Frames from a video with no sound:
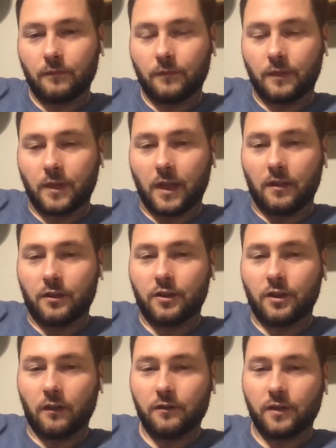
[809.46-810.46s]
Dan, the
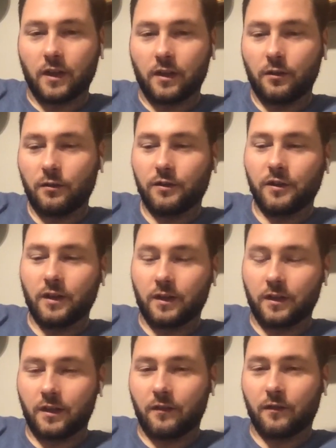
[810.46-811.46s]
shelves that you see
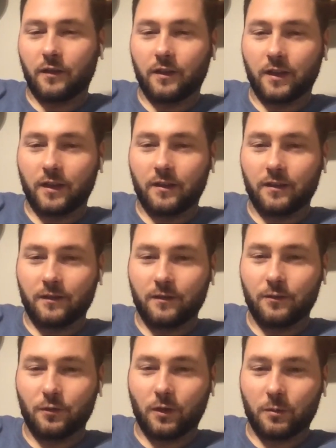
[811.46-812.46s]
are different than
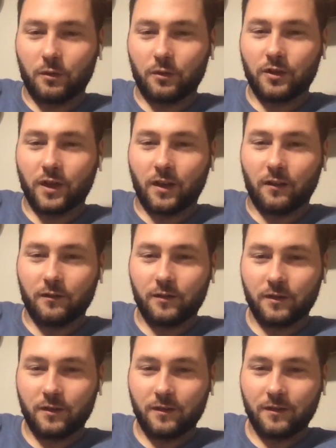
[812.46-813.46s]
normal shelves.